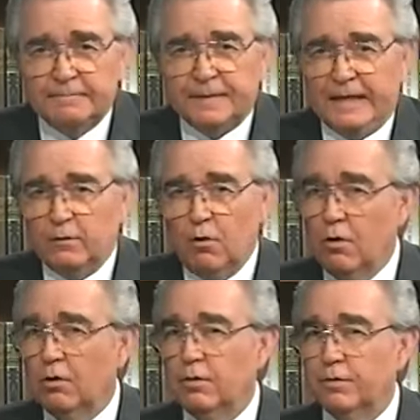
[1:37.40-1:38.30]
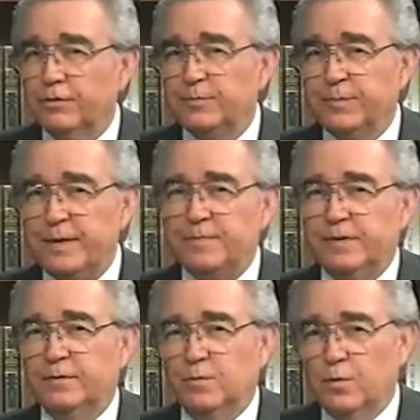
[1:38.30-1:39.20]
and all the people
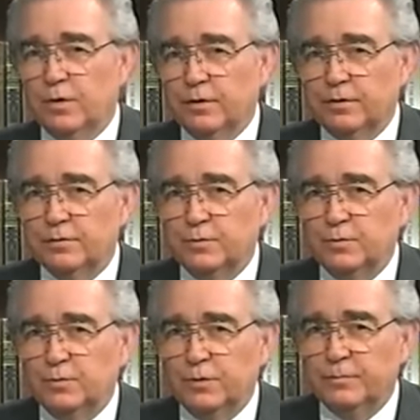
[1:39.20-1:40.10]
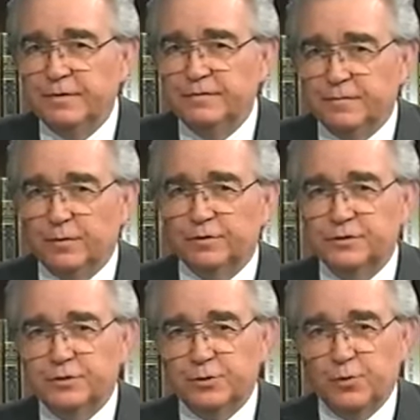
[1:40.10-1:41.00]
in the world will be
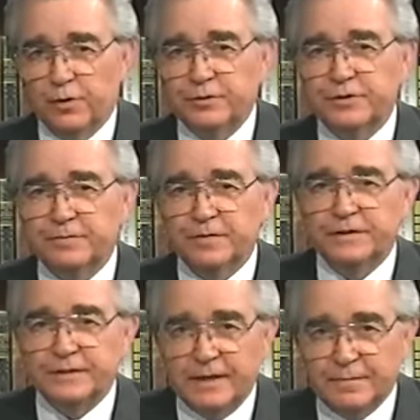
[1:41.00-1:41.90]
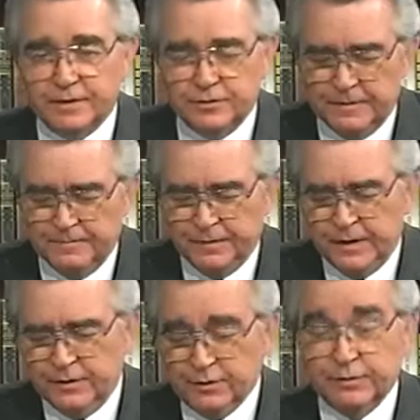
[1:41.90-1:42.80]
forced to worship this image,
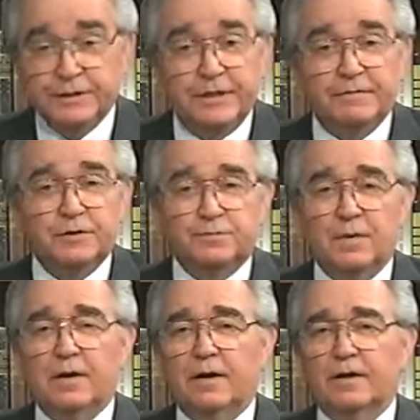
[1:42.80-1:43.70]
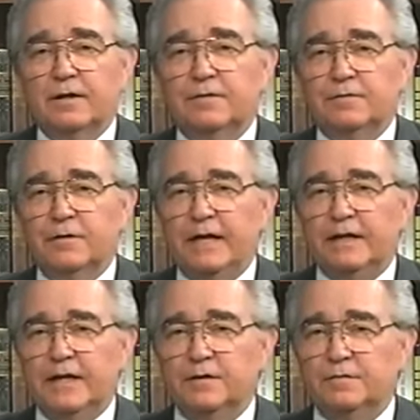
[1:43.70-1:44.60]
to receive its mark in their right
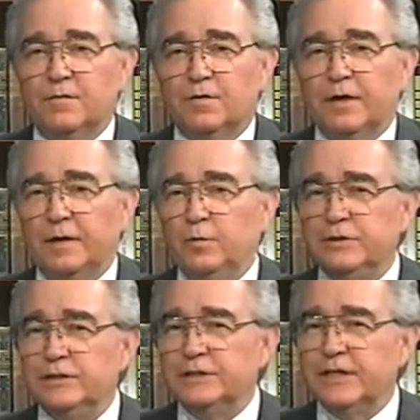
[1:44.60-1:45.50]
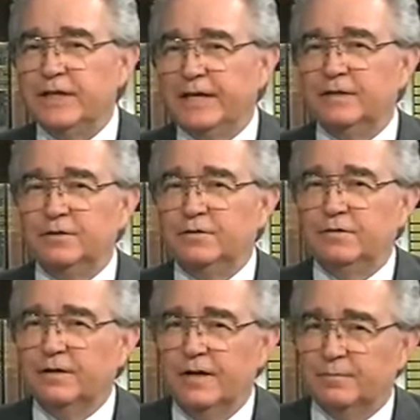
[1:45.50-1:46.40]
hand or forehead, which is connected to
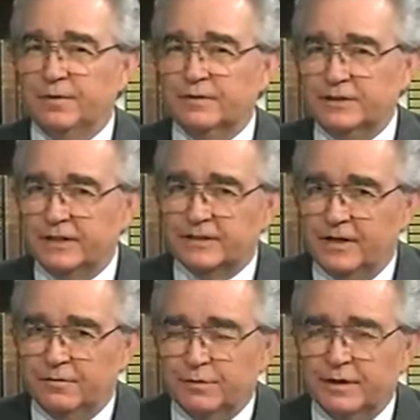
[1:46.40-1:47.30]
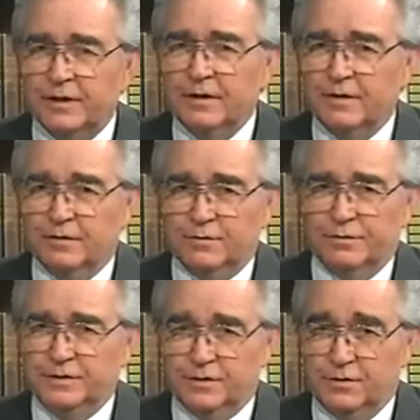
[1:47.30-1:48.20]
the number 600,
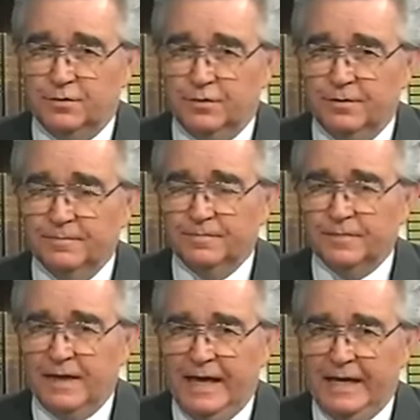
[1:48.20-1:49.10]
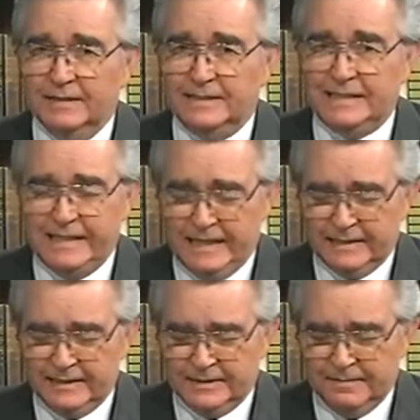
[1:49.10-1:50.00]
60, and
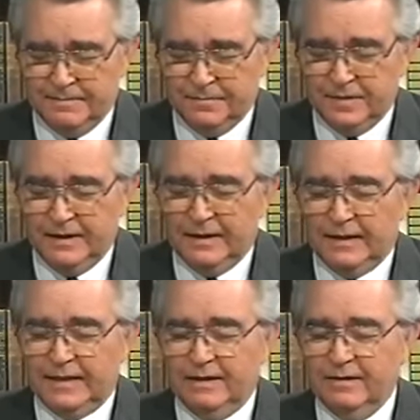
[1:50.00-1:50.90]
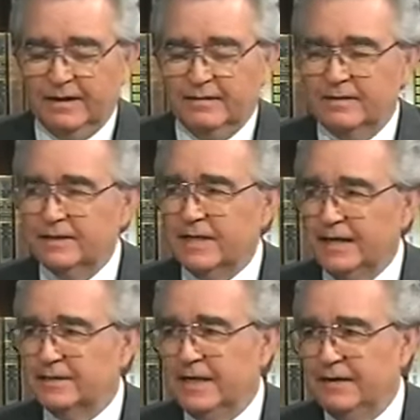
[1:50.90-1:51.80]
6. Gary, this
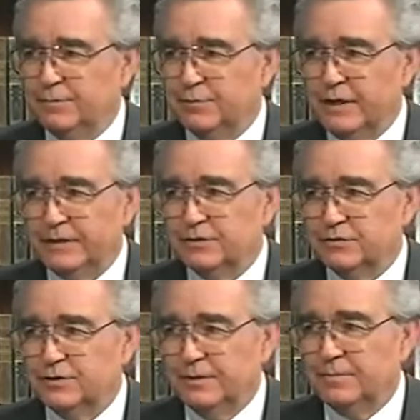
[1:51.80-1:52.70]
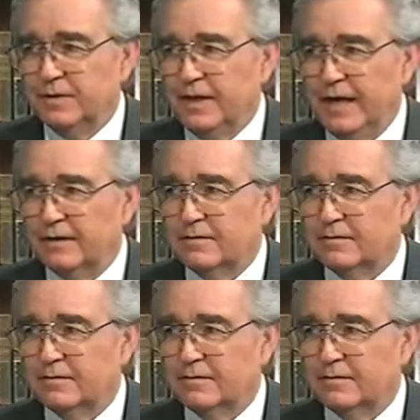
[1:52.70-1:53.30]
has to have a relationship to that.